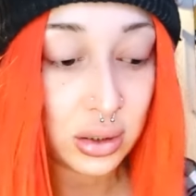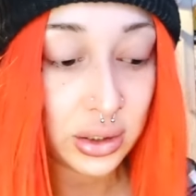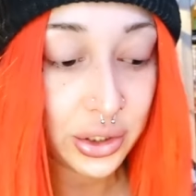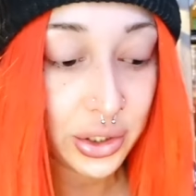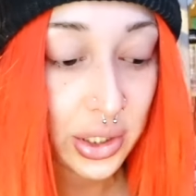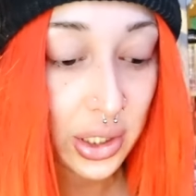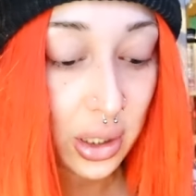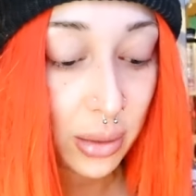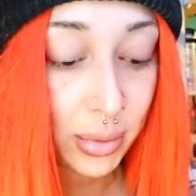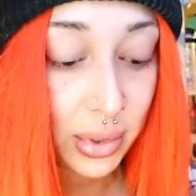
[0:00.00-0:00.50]
I just
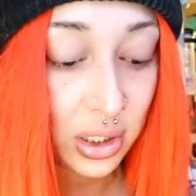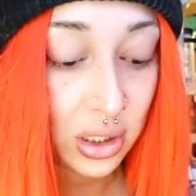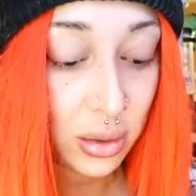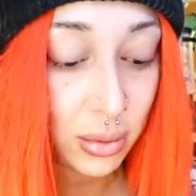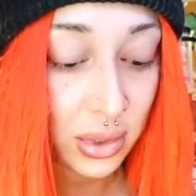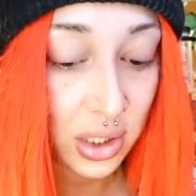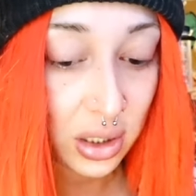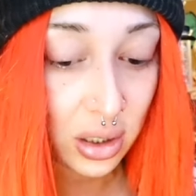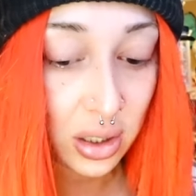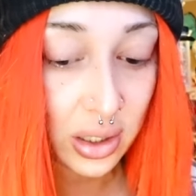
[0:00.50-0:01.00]
try to put
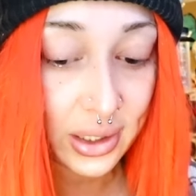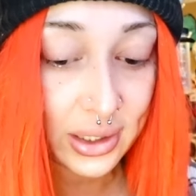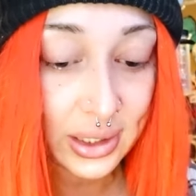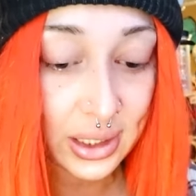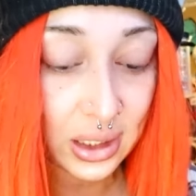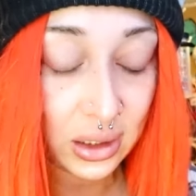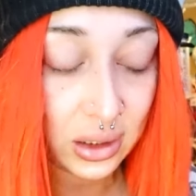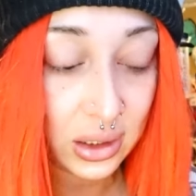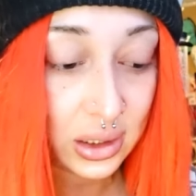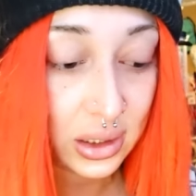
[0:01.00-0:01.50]
them in the
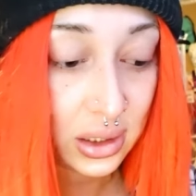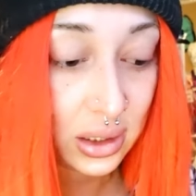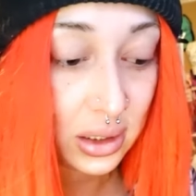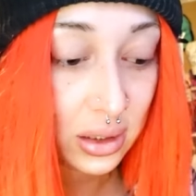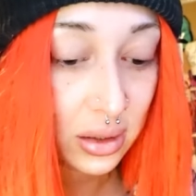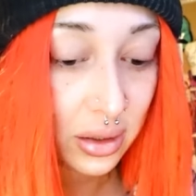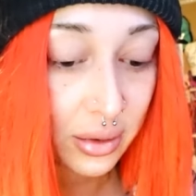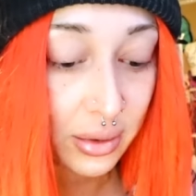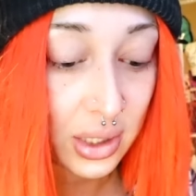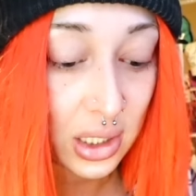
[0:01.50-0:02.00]
contact lenses
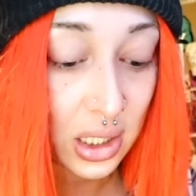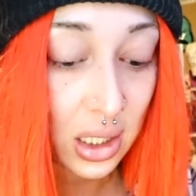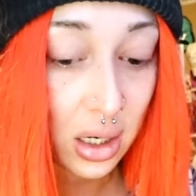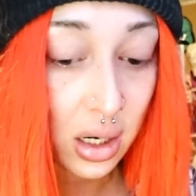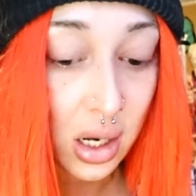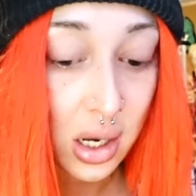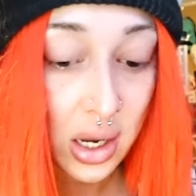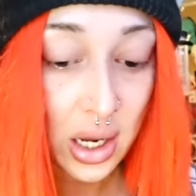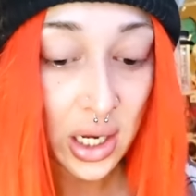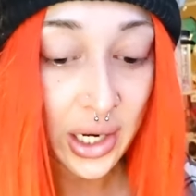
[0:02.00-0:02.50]
already.
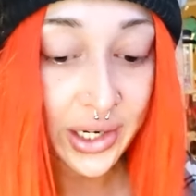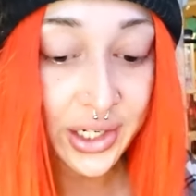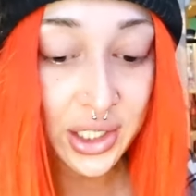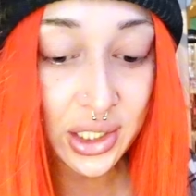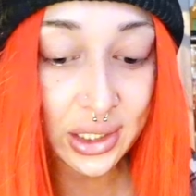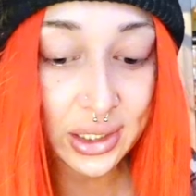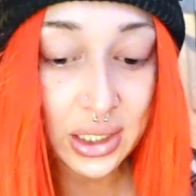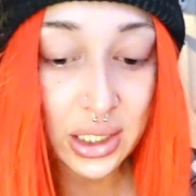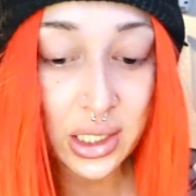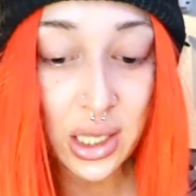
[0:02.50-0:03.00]
I
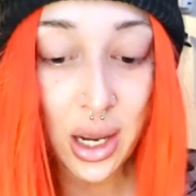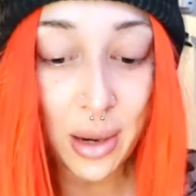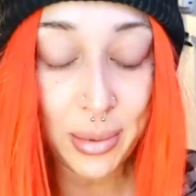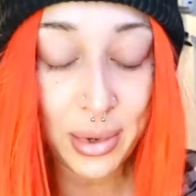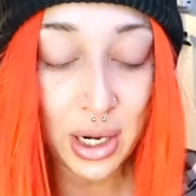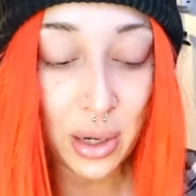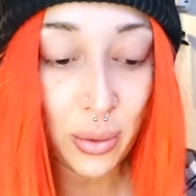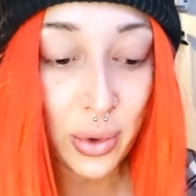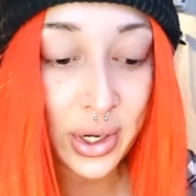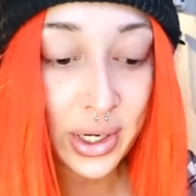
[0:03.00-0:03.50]
should have done that,
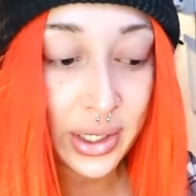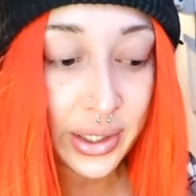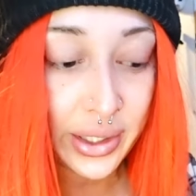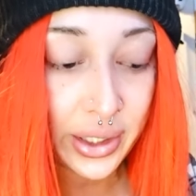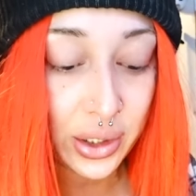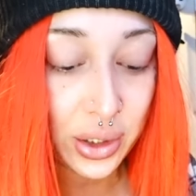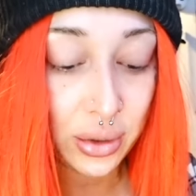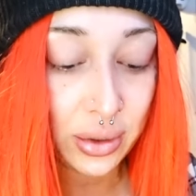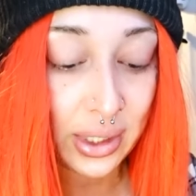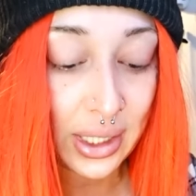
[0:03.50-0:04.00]
but I wanted
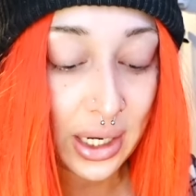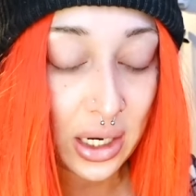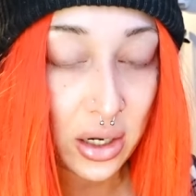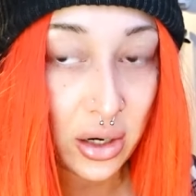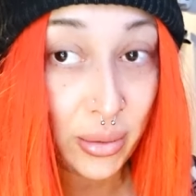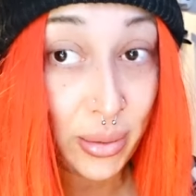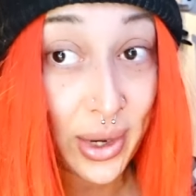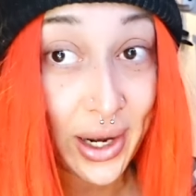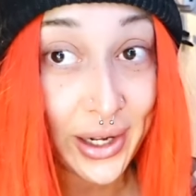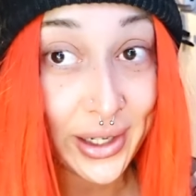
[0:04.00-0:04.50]
to do like an
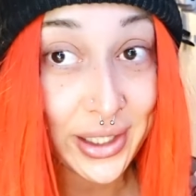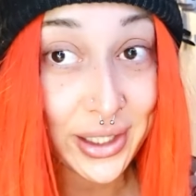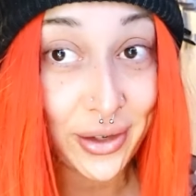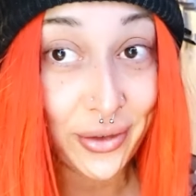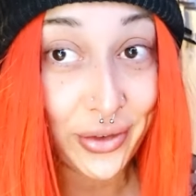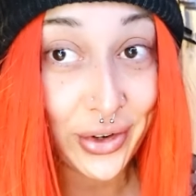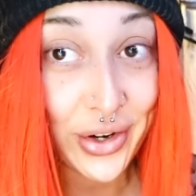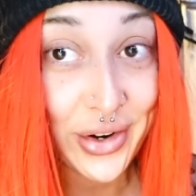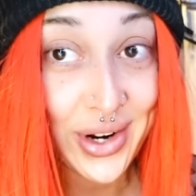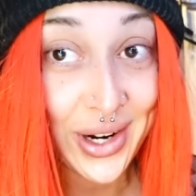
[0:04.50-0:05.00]

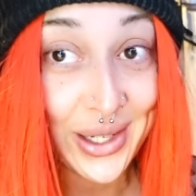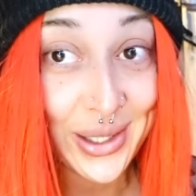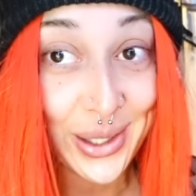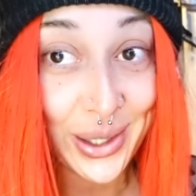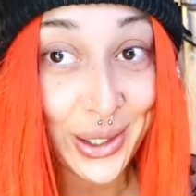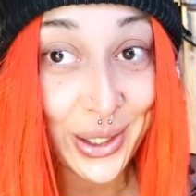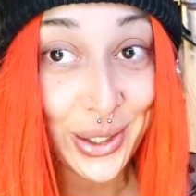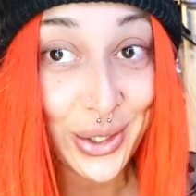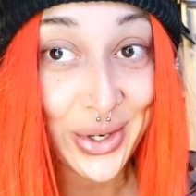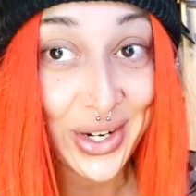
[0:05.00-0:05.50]
unboxing for you guys so I
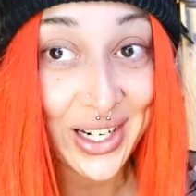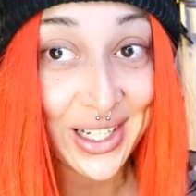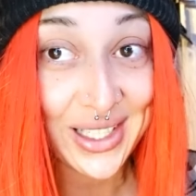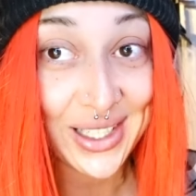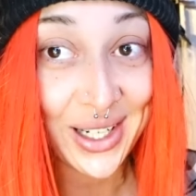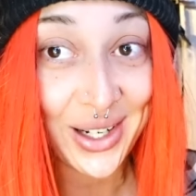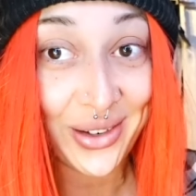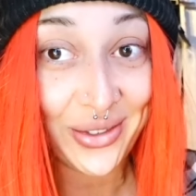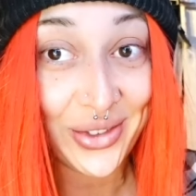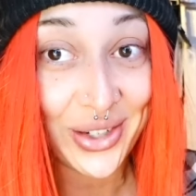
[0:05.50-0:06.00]
could show you guys
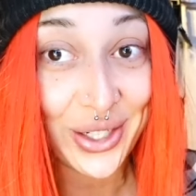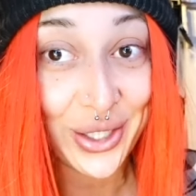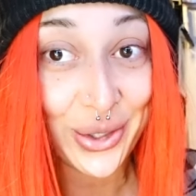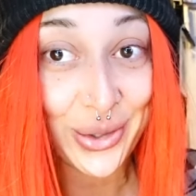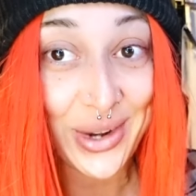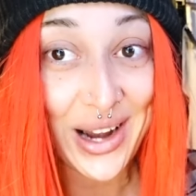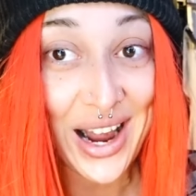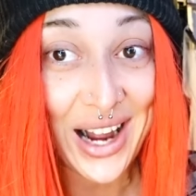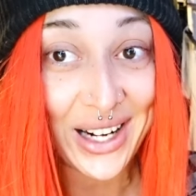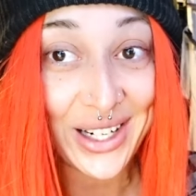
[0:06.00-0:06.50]
like a first
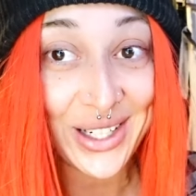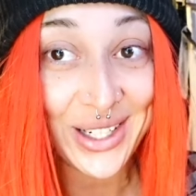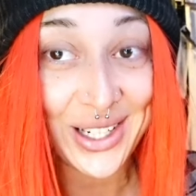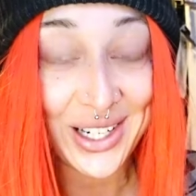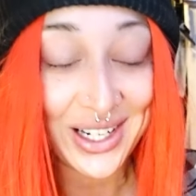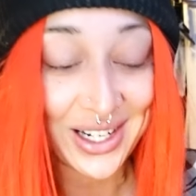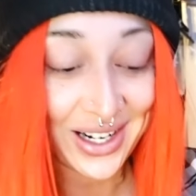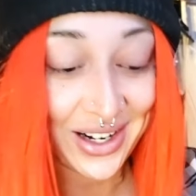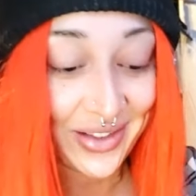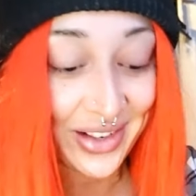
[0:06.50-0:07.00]

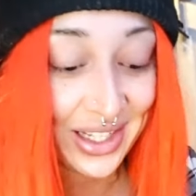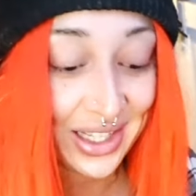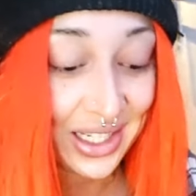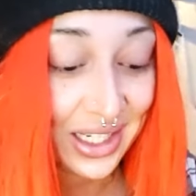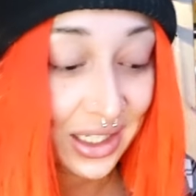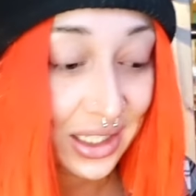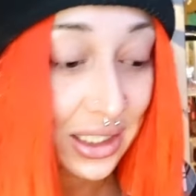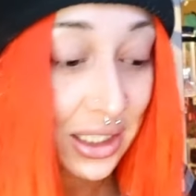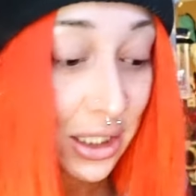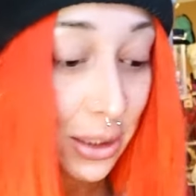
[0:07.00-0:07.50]
reaction and
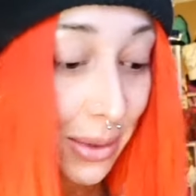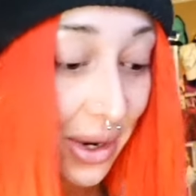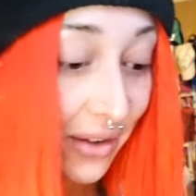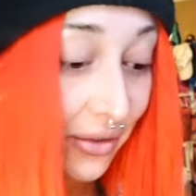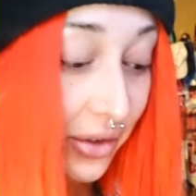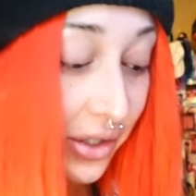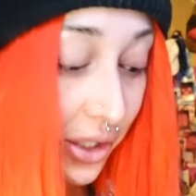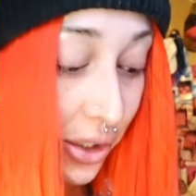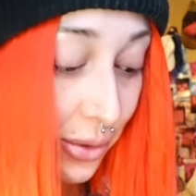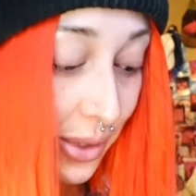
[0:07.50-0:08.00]
everything. This is my
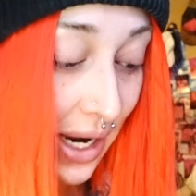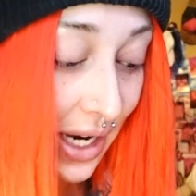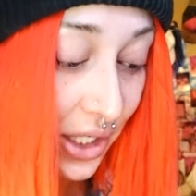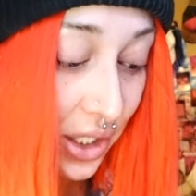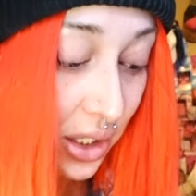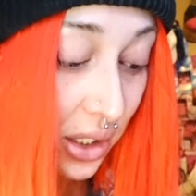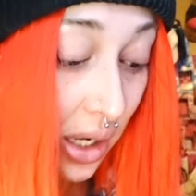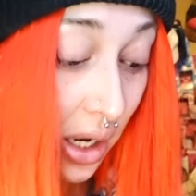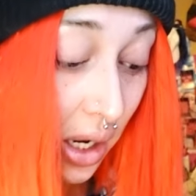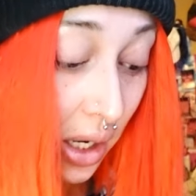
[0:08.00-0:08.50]
first
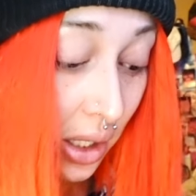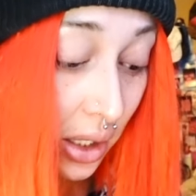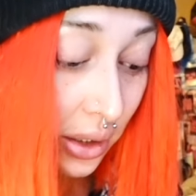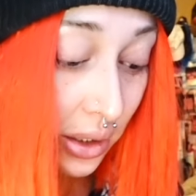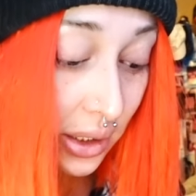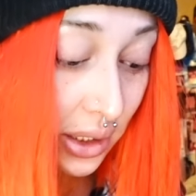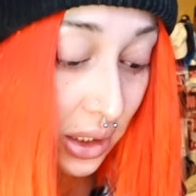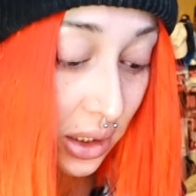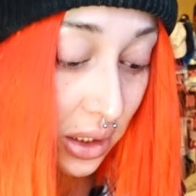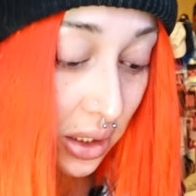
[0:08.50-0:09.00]
reaction.
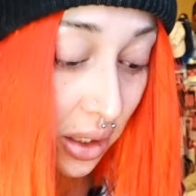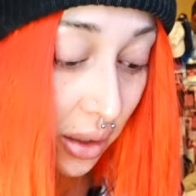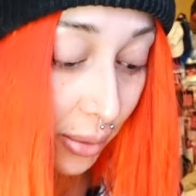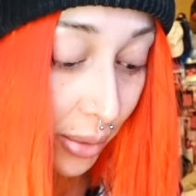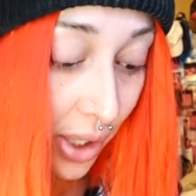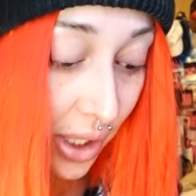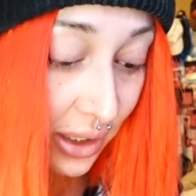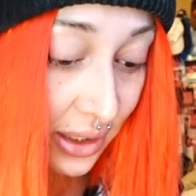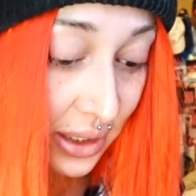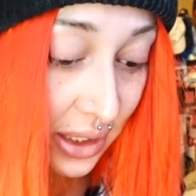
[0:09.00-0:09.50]
This is an
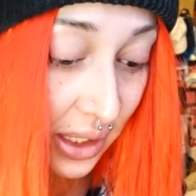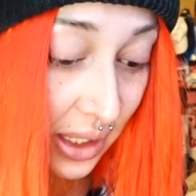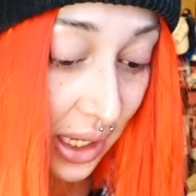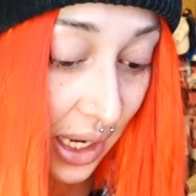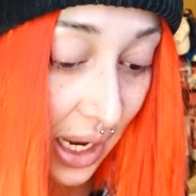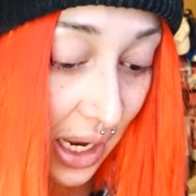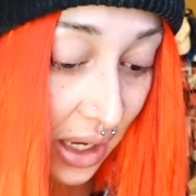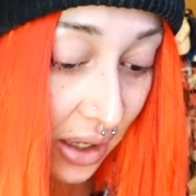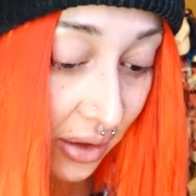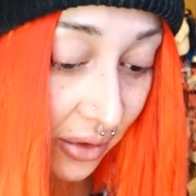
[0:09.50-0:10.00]
unboxing
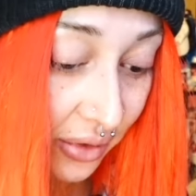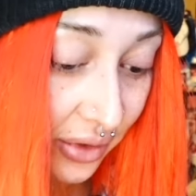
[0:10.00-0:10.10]
and a